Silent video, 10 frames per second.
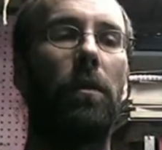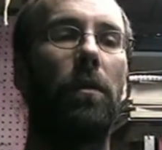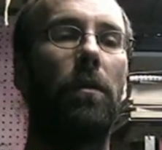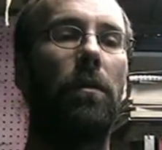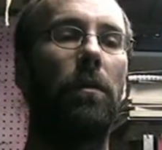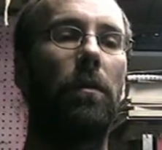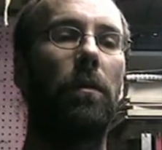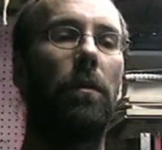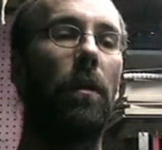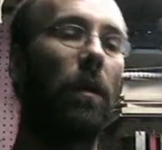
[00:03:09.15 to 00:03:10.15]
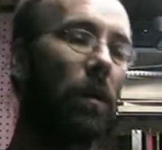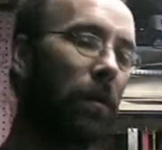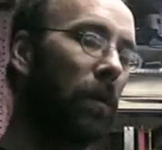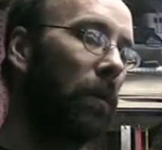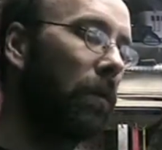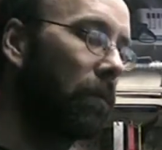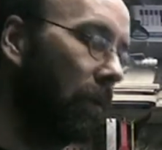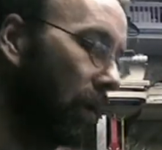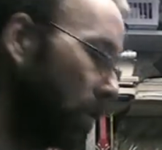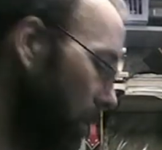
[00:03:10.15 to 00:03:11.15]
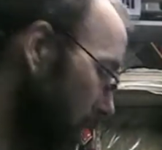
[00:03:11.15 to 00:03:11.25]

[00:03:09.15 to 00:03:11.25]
That'll actually look really